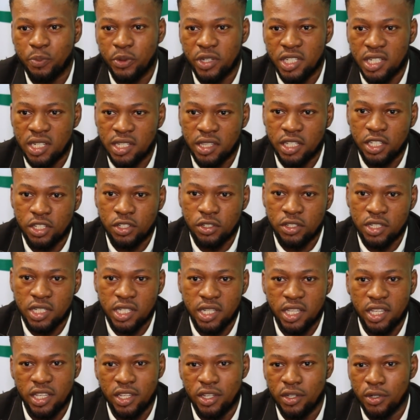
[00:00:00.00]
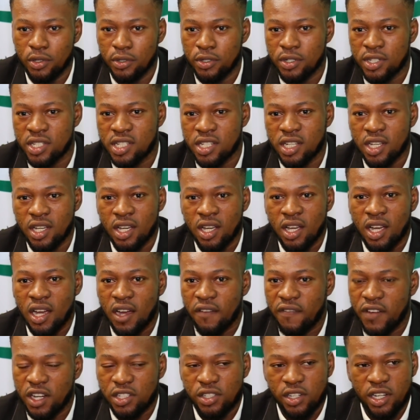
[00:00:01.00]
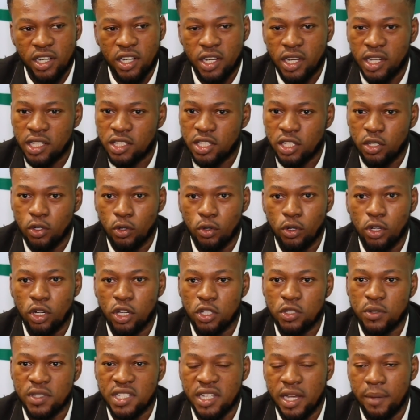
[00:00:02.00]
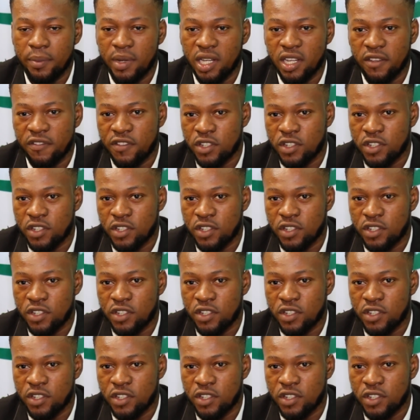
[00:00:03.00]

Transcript: presentation skills. I've actually learned a whole lot, which I